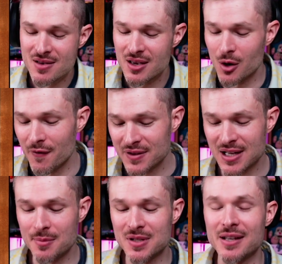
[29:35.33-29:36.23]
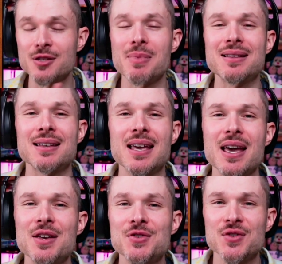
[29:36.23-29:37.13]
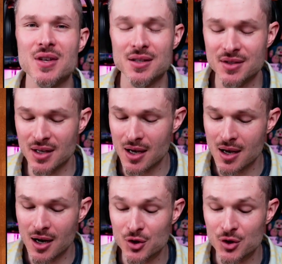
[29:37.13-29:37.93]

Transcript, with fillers: You know, oftentimes I like to make the case that uh,